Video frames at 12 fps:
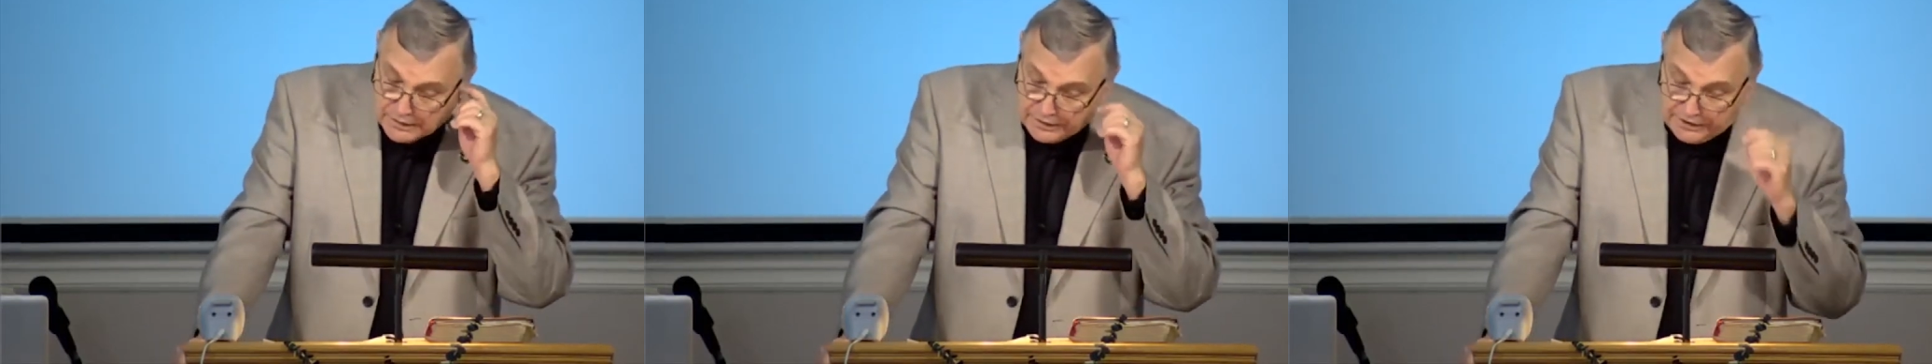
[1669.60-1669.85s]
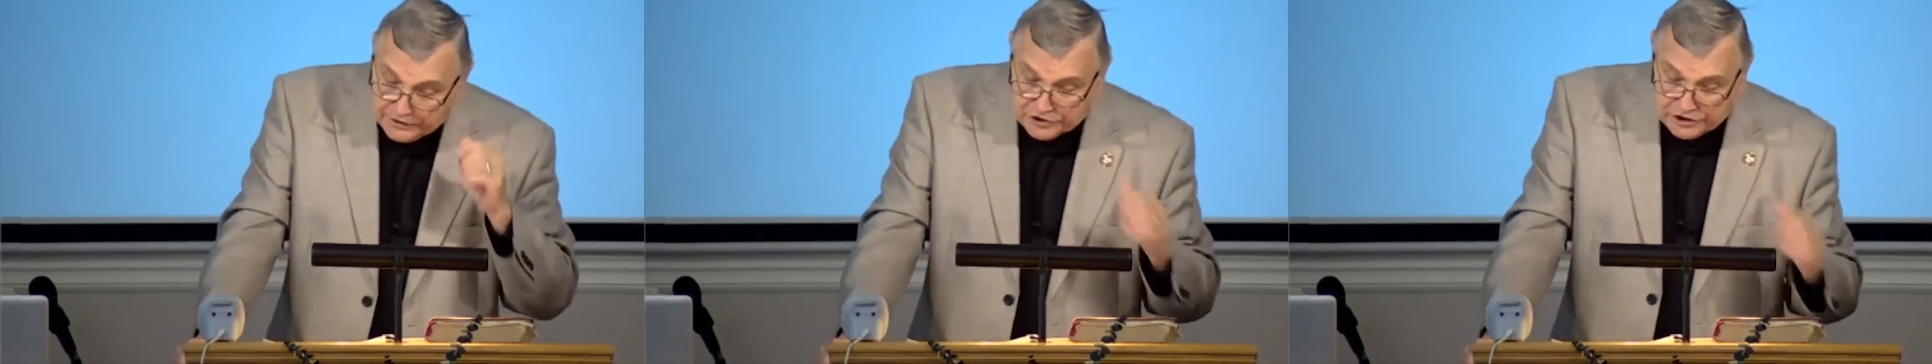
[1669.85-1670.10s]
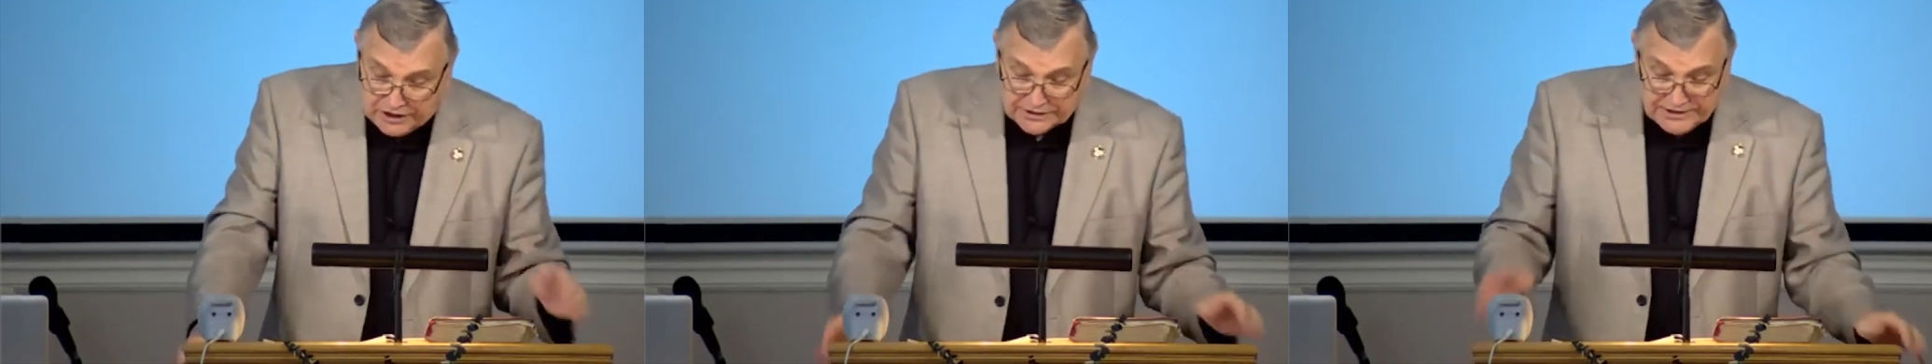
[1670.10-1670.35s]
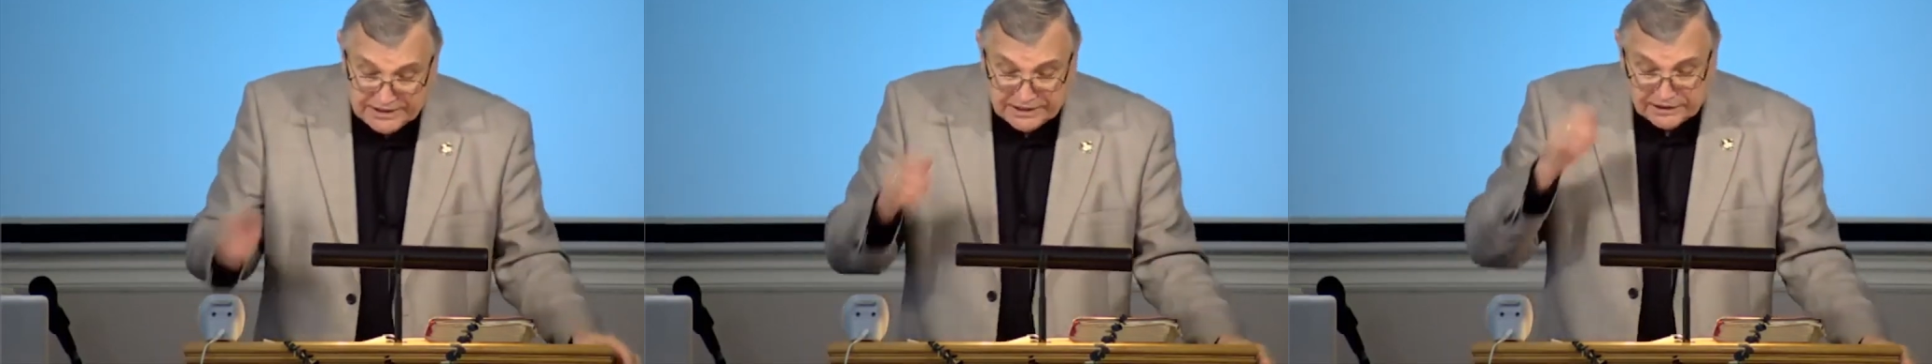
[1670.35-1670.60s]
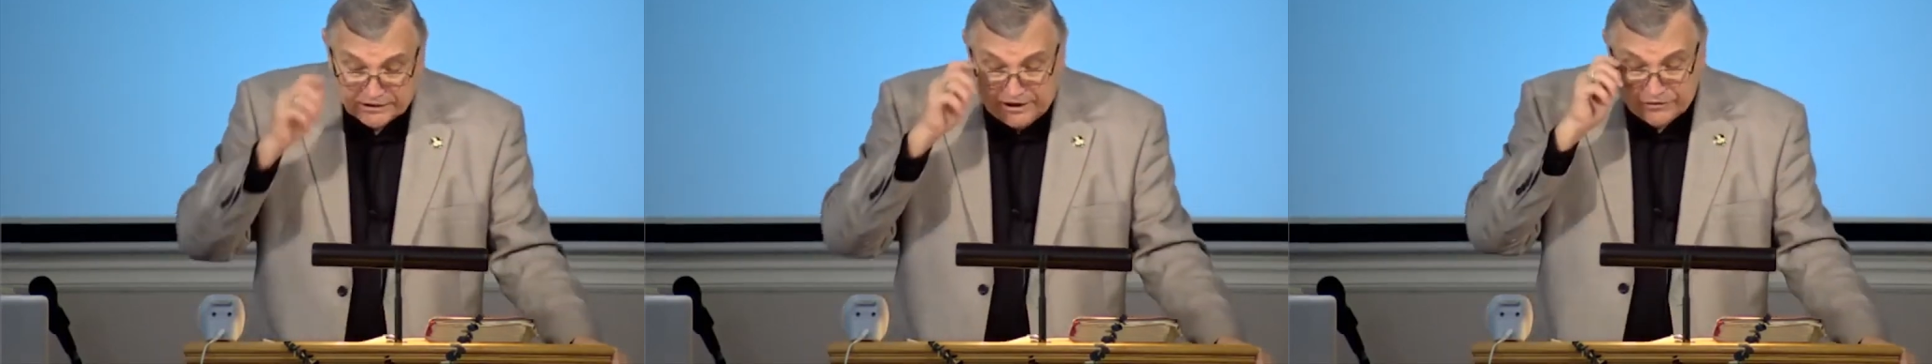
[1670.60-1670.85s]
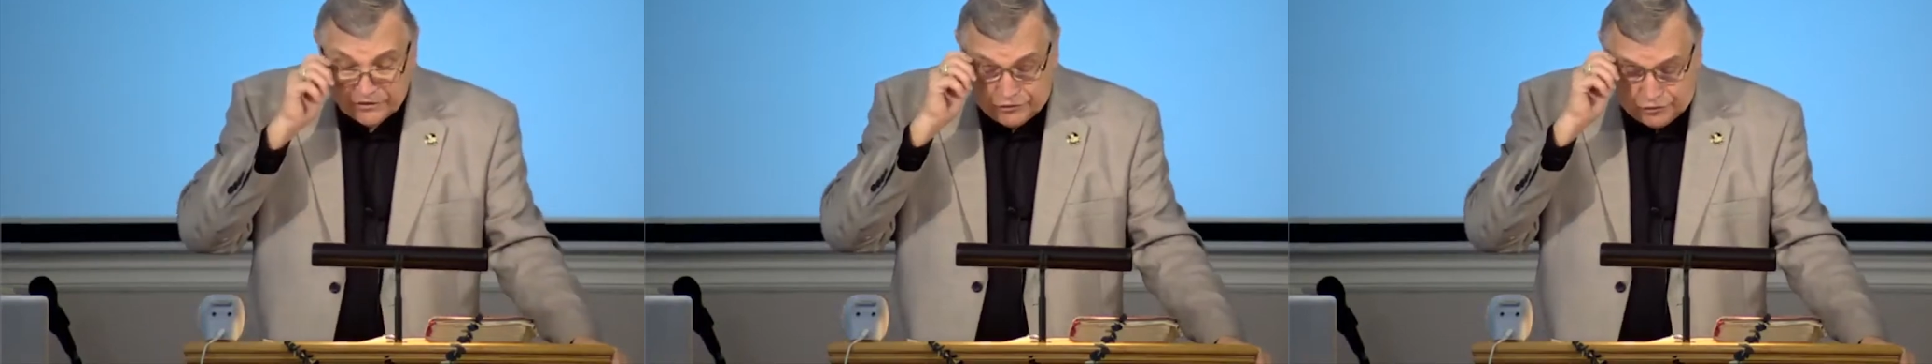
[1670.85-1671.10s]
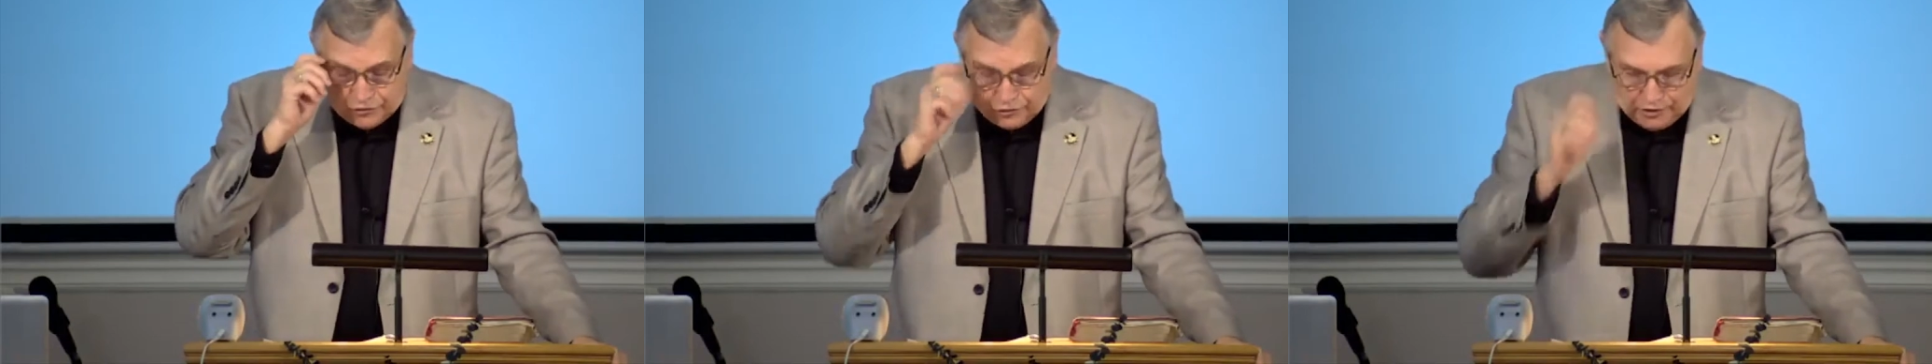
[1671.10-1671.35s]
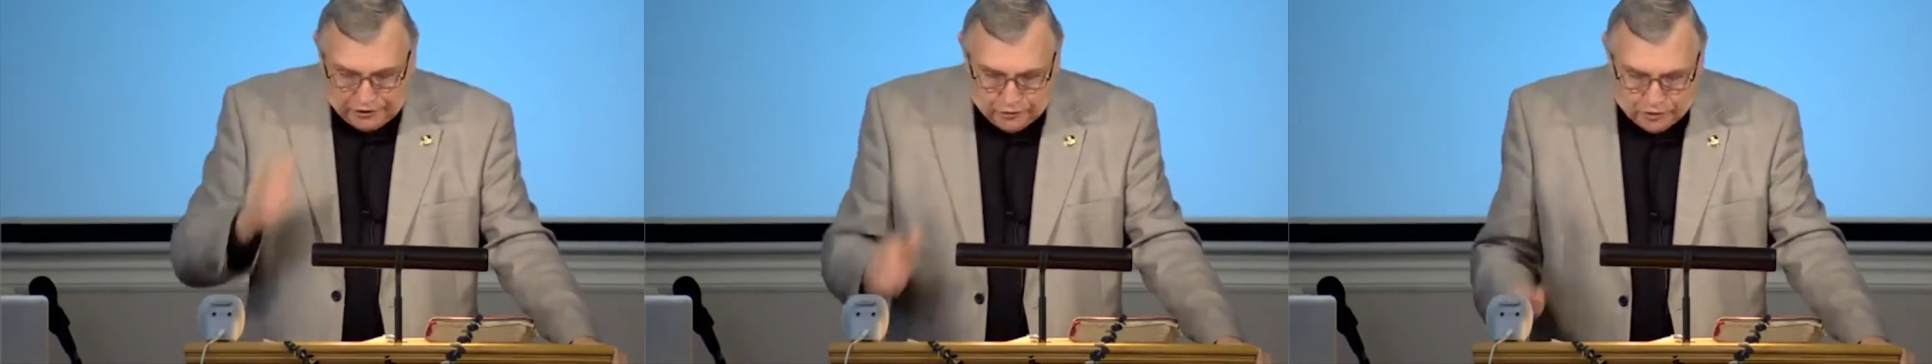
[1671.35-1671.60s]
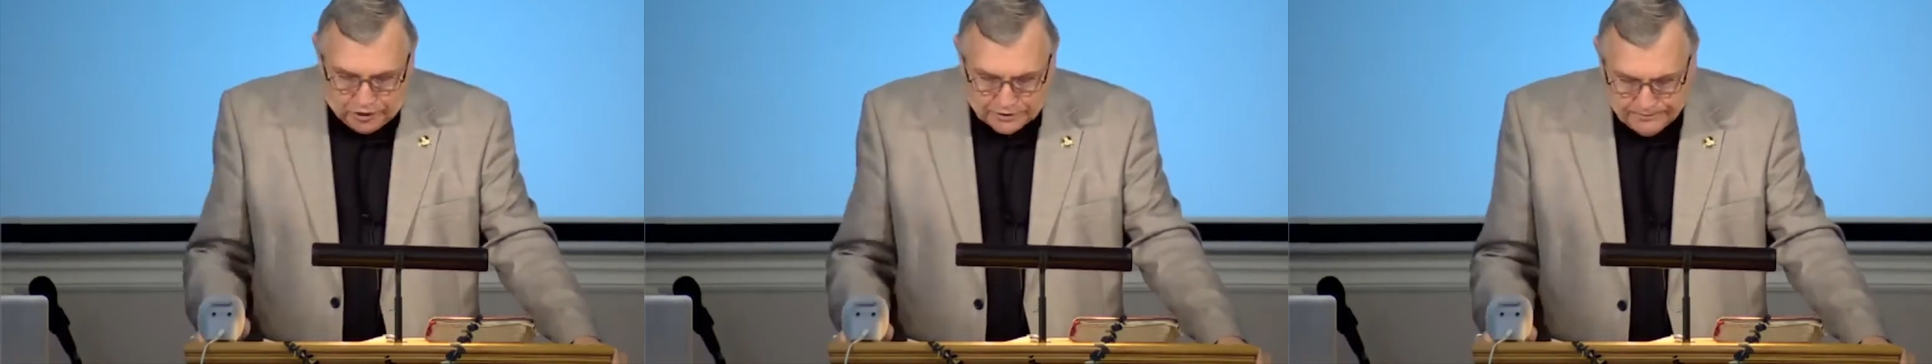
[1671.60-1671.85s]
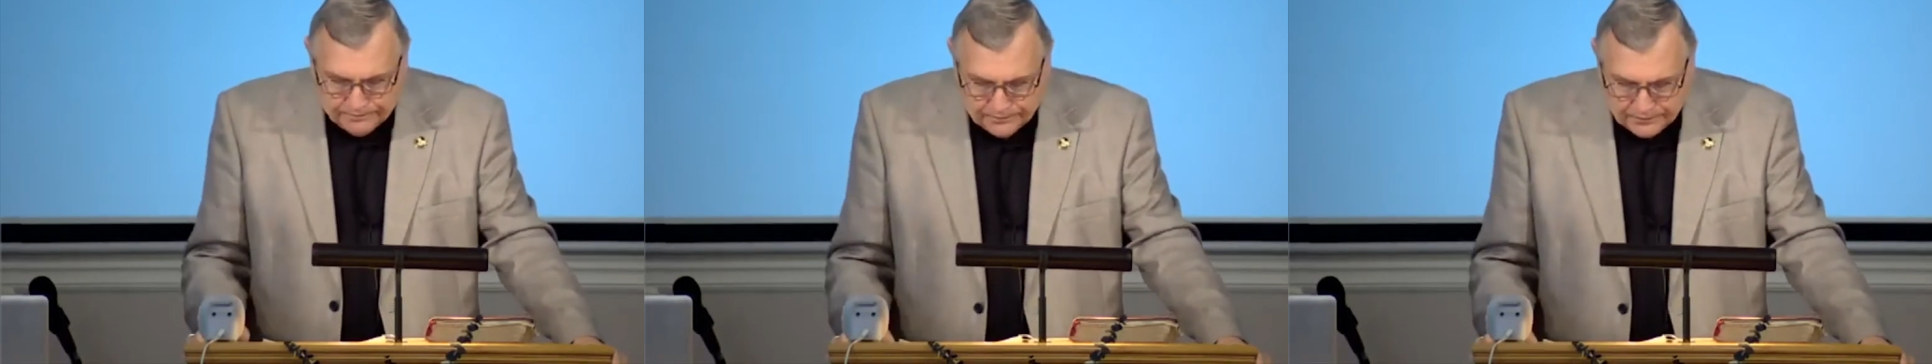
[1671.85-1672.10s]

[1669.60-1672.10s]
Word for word: In John 10 11 through 21,